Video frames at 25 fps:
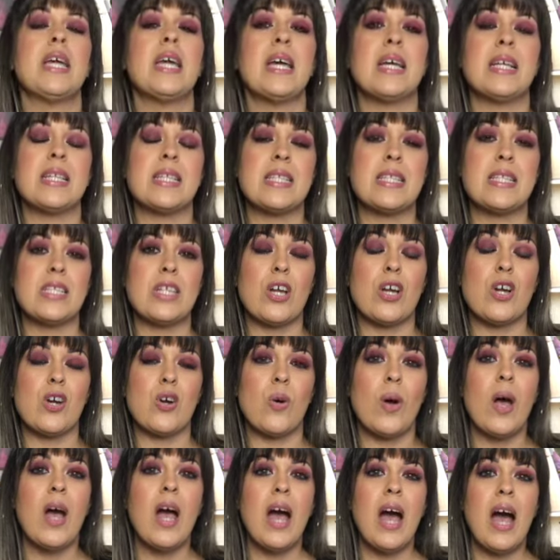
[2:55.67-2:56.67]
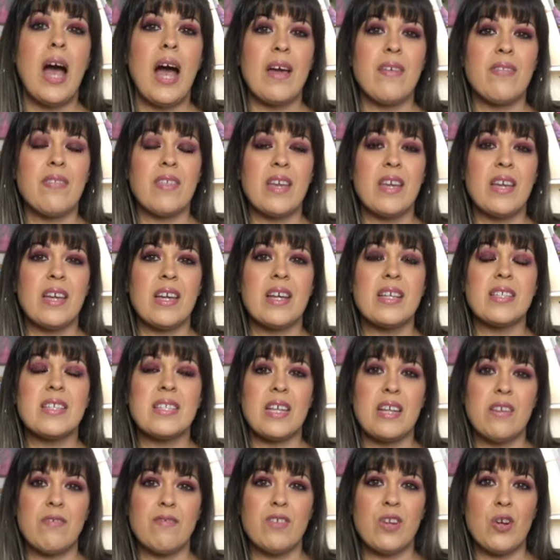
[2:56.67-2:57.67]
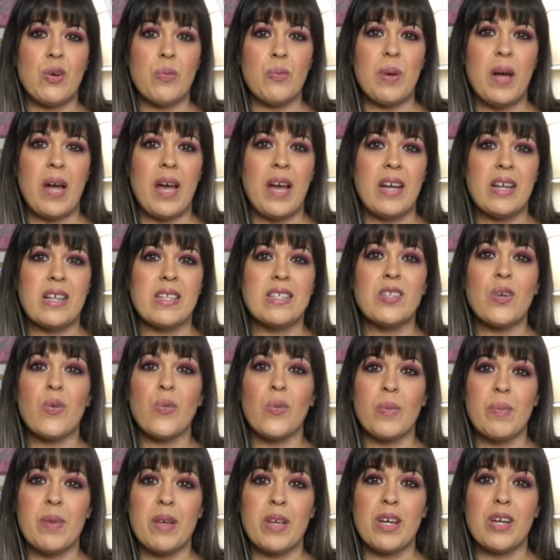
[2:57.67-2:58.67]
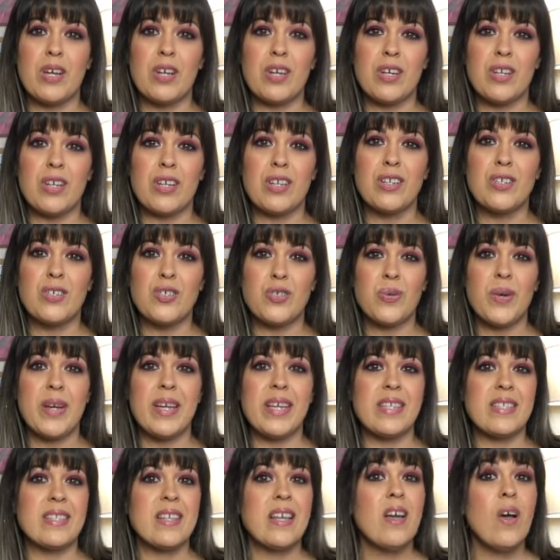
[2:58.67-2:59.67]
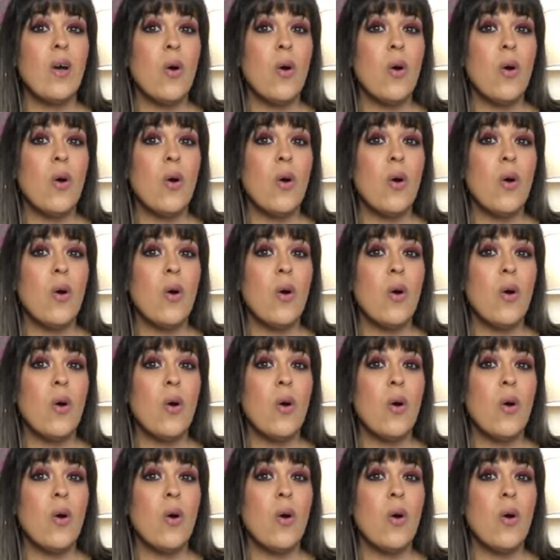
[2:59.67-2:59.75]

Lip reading: and so I think a set of notepads would be a good choice.